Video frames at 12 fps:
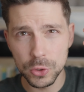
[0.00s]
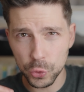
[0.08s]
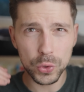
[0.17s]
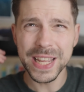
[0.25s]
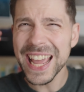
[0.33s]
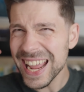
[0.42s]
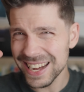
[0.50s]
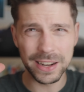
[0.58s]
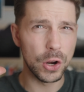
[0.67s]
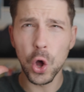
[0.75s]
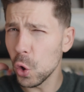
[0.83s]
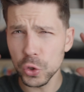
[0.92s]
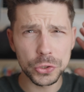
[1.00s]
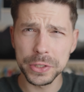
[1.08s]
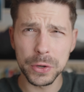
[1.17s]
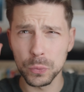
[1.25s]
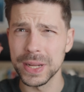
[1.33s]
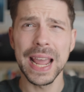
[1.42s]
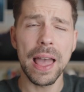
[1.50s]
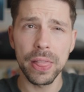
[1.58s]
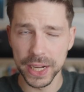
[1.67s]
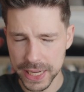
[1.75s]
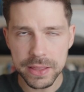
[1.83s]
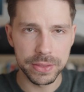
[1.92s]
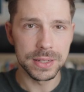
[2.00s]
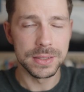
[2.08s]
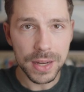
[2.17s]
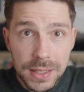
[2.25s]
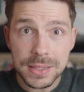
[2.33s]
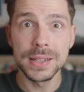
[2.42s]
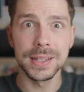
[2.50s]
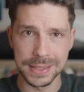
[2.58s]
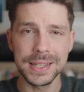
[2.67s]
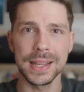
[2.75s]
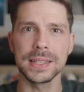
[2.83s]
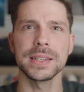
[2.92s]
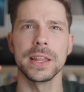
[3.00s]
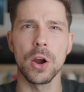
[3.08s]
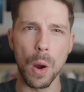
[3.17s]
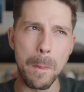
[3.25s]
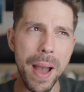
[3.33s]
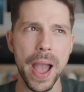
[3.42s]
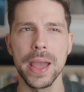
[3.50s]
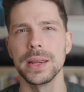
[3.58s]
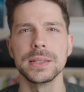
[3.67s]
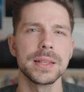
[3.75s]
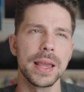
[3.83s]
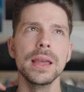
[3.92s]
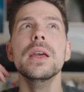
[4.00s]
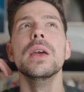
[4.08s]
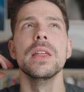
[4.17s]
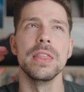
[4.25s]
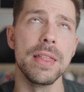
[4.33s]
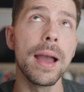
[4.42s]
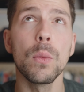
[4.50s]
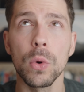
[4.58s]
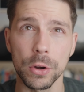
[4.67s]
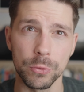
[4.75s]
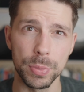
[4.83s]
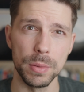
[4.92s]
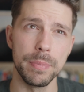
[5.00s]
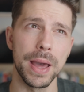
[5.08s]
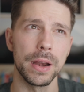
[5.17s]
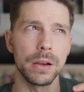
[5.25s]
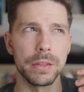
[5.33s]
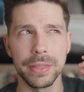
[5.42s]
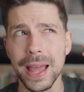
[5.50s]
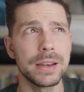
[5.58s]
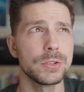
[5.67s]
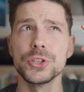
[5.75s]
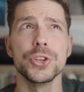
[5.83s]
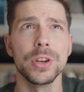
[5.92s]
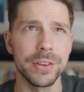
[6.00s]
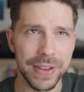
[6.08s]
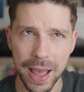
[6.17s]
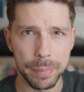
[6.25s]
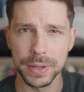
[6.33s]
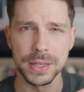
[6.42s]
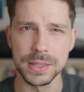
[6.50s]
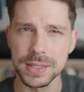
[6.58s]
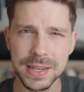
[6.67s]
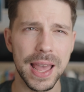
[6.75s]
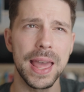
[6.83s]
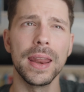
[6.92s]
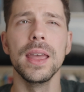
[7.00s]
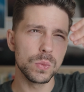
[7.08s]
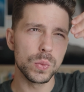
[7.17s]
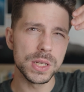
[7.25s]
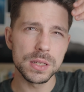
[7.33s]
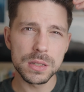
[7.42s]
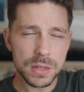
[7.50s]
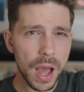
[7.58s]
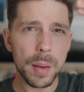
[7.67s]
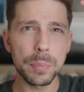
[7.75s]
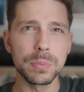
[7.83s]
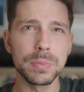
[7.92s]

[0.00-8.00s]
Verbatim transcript: create an alternate reality that doesn't exist in our mind and say, that would have been better. That should have happened instead. We stop